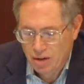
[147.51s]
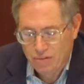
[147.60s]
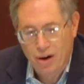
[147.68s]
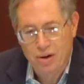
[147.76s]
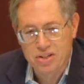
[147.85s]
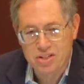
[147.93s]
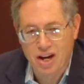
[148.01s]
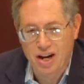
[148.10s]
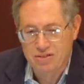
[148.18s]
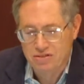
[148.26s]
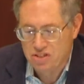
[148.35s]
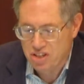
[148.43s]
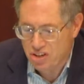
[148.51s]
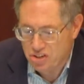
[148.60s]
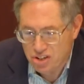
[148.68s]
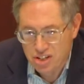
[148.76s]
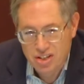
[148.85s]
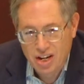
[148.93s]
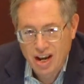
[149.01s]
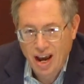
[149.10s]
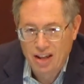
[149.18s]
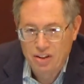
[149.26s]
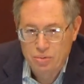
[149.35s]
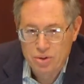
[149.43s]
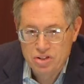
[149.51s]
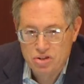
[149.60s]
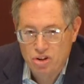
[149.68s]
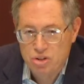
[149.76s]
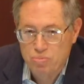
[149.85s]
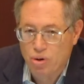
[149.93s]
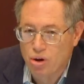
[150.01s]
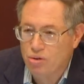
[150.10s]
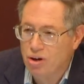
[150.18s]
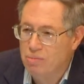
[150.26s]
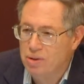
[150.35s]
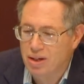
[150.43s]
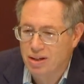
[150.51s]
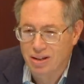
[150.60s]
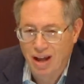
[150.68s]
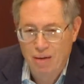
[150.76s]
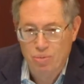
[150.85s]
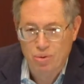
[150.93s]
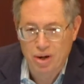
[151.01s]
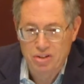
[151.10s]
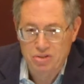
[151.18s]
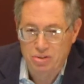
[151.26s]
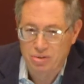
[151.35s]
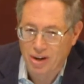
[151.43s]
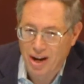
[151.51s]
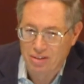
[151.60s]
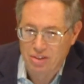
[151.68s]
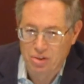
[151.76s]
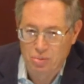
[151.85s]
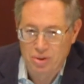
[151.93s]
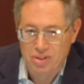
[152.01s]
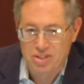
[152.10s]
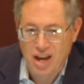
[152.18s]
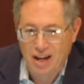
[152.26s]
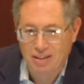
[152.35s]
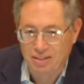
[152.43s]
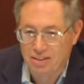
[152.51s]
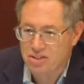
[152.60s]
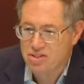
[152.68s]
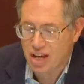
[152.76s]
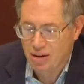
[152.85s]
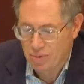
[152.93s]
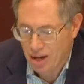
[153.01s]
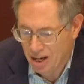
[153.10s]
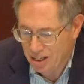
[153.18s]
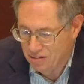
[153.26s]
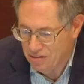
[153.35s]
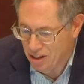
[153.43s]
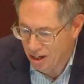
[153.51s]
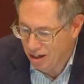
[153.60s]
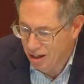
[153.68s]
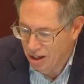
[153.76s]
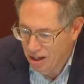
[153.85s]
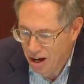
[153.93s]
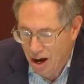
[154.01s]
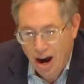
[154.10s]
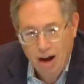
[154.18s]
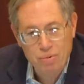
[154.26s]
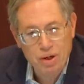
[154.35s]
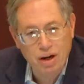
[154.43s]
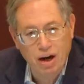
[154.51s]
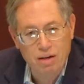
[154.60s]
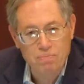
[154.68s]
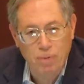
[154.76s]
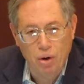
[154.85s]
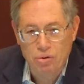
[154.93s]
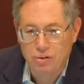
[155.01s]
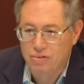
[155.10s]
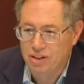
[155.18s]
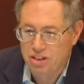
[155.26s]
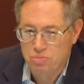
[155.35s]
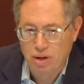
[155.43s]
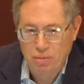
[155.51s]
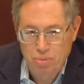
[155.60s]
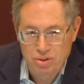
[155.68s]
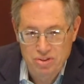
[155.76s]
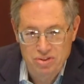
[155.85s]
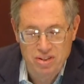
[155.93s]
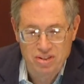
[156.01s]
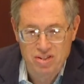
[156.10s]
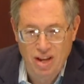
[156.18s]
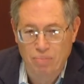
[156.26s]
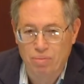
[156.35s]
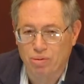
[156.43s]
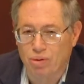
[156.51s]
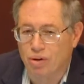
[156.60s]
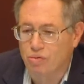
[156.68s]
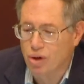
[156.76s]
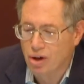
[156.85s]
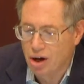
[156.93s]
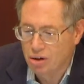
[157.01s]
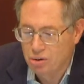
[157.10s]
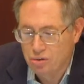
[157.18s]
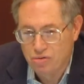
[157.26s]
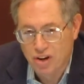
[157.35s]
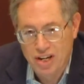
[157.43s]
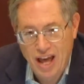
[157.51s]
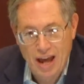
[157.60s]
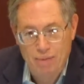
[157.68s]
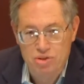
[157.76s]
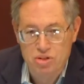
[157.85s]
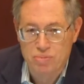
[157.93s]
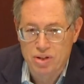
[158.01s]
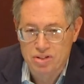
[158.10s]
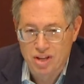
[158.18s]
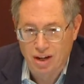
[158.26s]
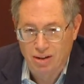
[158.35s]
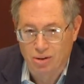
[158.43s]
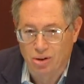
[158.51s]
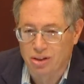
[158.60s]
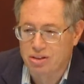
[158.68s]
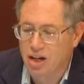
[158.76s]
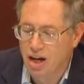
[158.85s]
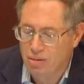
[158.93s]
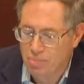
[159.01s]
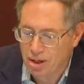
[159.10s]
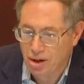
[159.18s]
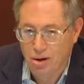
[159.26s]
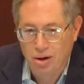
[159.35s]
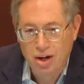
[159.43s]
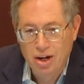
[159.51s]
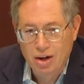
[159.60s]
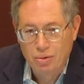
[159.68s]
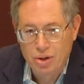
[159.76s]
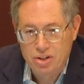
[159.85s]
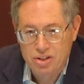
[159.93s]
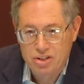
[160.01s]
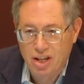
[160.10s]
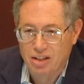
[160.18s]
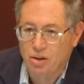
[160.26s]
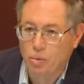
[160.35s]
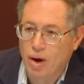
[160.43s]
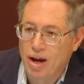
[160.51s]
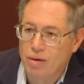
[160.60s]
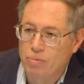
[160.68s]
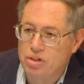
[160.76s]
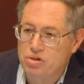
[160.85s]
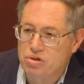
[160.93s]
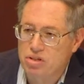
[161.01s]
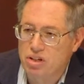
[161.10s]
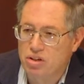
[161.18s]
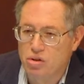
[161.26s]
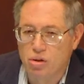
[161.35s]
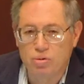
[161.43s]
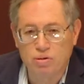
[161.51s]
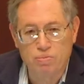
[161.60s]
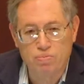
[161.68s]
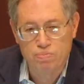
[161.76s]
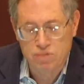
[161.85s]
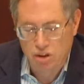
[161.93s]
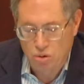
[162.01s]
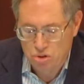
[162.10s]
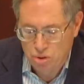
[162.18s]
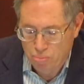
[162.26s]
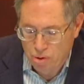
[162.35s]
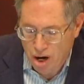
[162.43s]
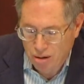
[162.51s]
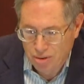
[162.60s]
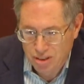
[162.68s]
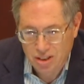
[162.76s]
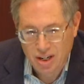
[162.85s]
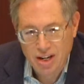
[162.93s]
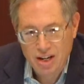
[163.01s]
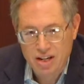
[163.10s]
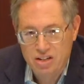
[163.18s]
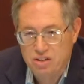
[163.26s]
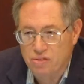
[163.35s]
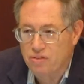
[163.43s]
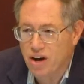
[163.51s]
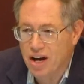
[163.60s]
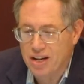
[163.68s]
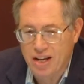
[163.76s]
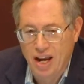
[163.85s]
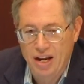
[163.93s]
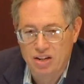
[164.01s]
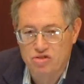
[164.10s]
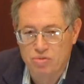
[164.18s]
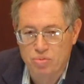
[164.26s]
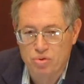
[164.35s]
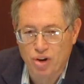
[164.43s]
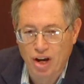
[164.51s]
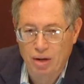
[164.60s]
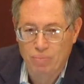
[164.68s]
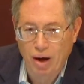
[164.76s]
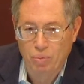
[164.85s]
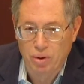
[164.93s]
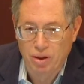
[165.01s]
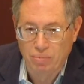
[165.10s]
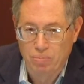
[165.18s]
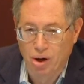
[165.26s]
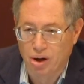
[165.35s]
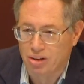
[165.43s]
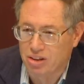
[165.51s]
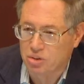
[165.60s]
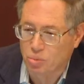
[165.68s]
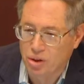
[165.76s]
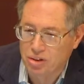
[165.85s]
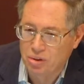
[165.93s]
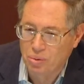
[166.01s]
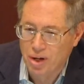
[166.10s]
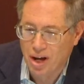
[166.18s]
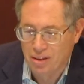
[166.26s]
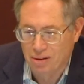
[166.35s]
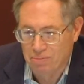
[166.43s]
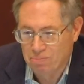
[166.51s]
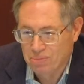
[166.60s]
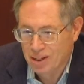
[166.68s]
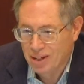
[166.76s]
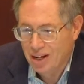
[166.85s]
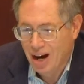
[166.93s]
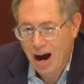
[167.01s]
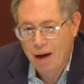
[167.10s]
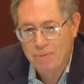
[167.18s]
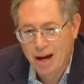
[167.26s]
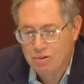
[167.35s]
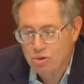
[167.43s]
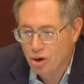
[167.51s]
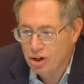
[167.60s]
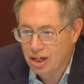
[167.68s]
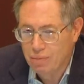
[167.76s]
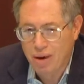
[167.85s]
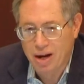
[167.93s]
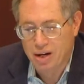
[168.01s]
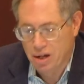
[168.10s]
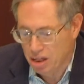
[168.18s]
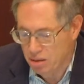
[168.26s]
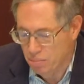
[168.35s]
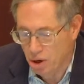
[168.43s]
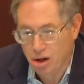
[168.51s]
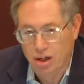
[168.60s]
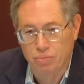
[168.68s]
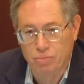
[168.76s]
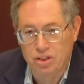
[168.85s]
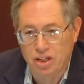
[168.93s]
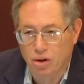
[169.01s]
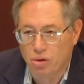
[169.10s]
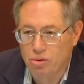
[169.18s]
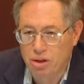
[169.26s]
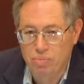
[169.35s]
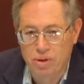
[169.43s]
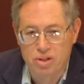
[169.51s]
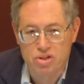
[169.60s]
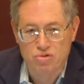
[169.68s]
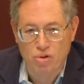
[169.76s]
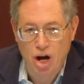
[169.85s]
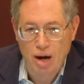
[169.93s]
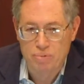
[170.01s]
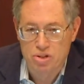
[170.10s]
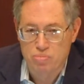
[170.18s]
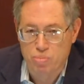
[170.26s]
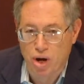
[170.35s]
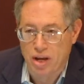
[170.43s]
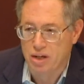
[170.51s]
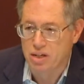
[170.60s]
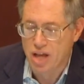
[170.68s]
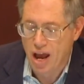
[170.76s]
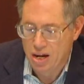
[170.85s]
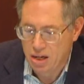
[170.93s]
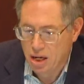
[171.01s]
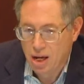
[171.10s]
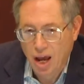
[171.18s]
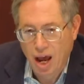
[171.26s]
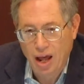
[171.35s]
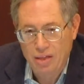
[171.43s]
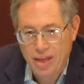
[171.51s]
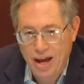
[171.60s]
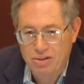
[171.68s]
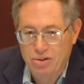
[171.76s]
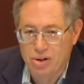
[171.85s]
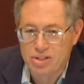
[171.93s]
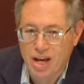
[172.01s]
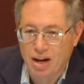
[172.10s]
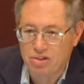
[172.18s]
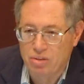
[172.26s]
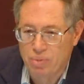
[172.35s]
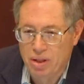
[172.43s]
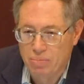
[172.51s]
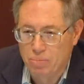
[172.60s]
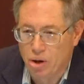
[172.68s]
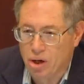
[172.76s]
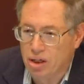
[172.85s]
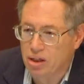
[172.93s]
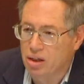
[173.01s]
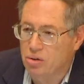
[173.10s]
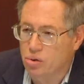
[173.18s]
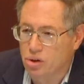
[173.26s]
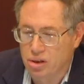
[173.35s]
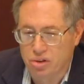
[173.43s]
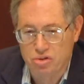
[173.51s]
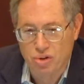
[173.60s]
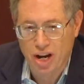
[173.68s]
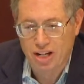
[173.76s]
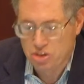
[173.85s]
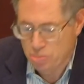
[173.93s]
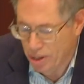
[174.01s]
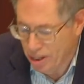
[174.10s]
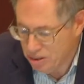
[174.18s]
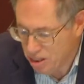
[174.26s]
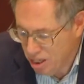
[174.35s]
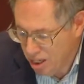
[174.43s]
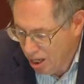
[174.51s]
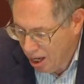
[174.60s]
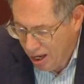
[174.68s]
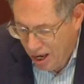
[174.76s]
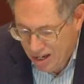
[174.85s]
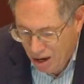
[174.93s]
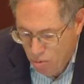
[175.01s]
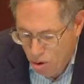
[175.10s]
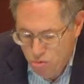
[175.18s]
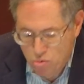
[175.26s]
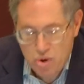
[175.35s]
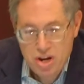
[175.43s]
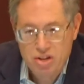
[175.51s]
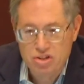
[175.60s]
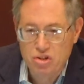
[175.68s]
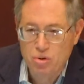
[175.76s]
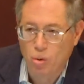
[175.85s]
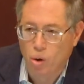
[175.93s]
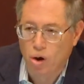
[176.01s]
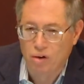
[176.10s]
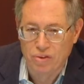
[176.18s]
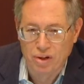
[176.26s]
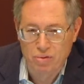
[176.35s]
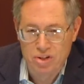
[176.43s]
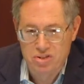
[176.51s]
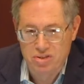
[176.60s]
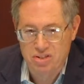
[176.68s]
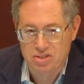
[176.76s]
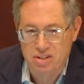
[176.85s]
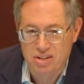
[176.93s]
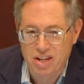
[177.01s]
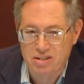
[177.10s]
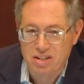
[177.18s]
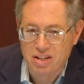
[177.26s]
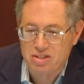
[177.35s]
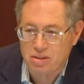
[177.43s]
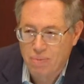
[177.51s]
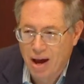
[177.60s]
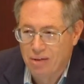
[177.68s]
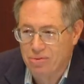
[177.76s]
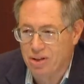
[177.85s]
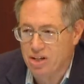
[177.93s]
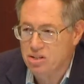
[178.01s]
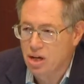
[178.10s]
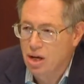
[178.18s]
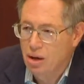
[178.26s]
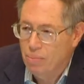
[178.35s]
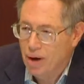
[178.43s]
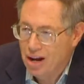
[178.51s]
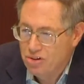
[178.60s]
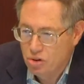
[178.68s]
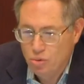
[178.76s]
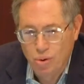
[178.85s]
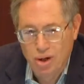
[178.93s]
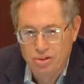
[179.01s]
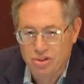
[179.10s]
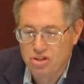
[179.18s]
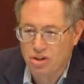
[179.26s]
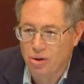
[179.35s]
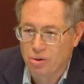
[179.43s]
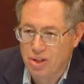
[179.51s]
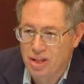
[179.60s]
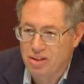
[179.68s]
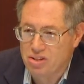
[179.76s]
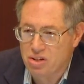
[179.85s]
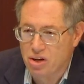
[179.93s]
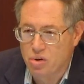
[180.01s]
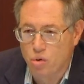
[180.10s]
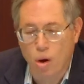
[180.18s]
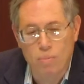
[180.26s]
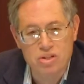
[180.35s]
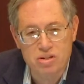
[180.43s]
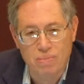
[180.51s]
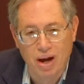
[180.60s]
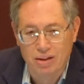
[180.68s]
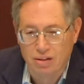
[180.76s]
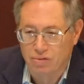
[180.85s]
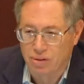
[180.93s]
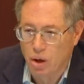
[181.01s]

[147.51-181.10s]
various kinds of synergies, and the research program and the collaboration turn out to do exactly the same kind of thing. I regard both of these peoples as exemplar of what our good friends friend Adam Smith said a long time ago, which is that the way in which you secure social progress is to find gains from trade by willing partners one to another. I'm now talking about another market which can only be described as brain dead, and that turns out to be the market in organ transplants. And, and I won't read to you all of the grisly statistics about this, but I do want to show you that there's an enormous amount of